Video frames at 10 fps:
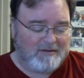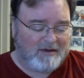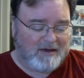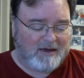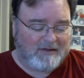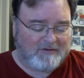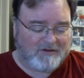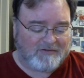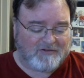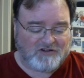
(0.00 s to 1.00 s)

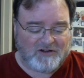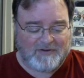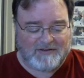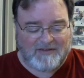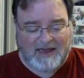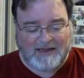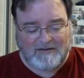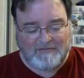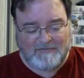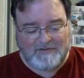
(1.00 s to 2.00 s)
There's also chief executive.